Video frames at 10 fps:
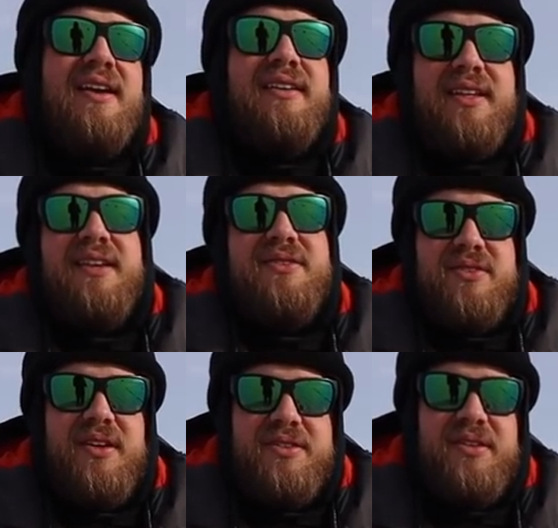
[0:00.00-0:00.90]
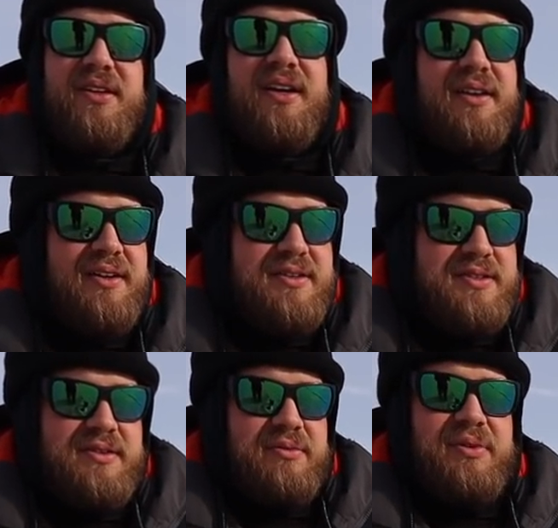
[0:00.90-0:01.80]
less structure than
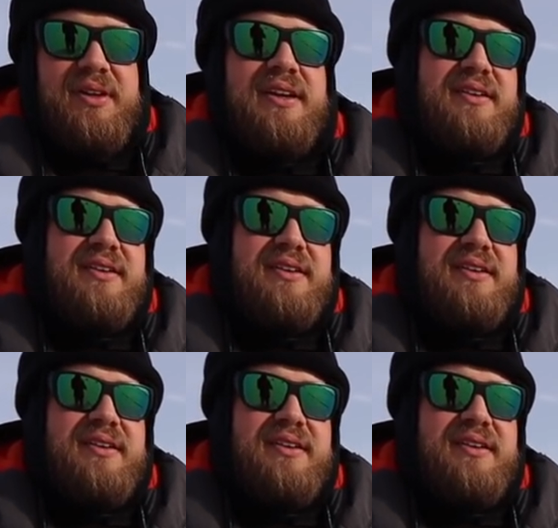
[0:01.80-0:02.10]
others, really